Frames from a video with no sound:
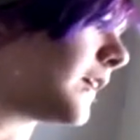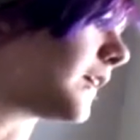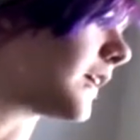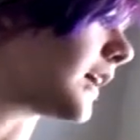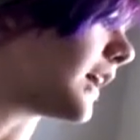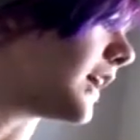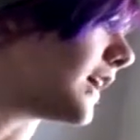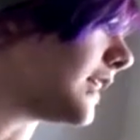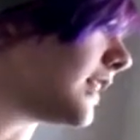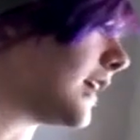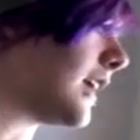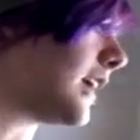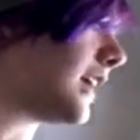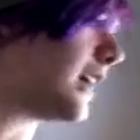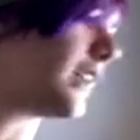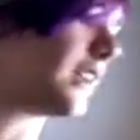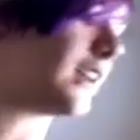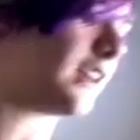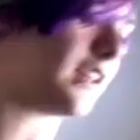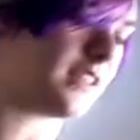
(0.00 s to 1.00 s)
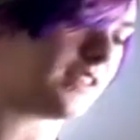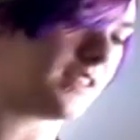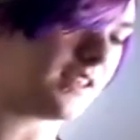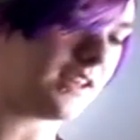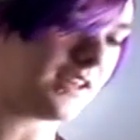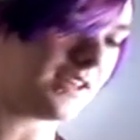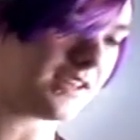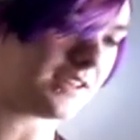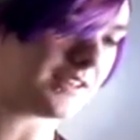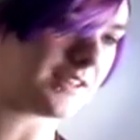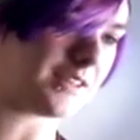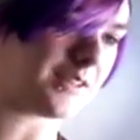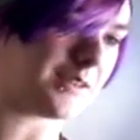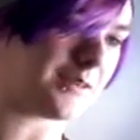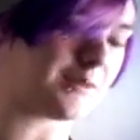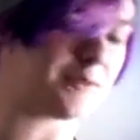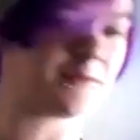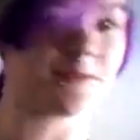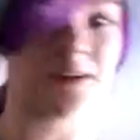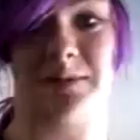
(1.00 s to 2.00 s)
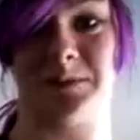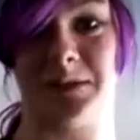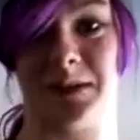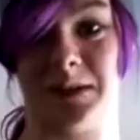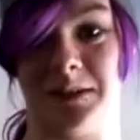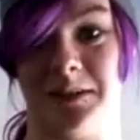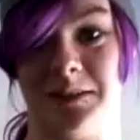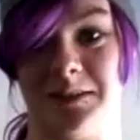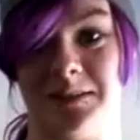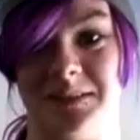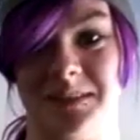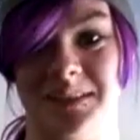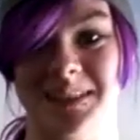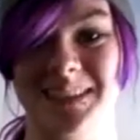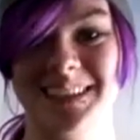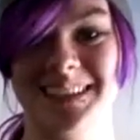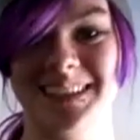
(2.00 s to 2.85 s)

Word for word: Okay, and then these were $5